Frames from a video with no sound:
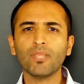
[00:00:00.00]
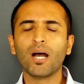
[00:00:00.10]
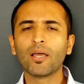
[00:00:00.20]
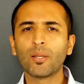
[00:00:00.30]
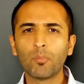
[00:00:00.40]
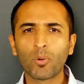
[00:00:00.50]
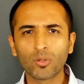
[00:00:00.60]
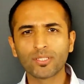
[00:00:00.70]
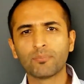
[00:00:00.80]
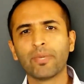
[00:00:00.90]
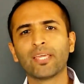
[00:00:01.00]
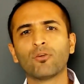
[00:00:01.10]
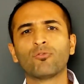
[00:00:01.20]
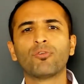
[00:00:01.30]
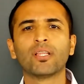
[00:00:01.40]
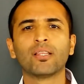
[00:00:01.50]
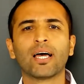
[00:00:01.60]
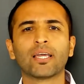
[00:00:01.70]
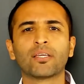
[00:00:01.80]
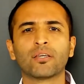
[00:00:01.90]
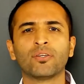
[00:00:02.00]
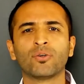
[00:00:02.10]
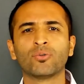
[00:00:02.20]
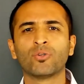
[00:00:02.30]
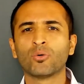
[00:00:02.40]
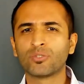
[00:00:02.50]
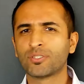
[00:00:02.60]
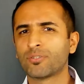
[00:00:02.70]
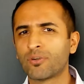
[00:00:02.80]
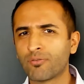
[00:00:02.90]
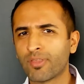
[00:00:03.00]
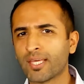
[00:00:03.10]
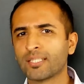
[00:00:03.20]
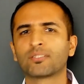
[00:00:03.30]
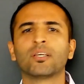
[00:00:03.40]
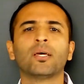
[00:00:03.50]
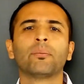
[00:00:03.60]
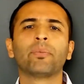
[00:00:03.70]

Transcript: unimportant, make you feel like you don't deserve things,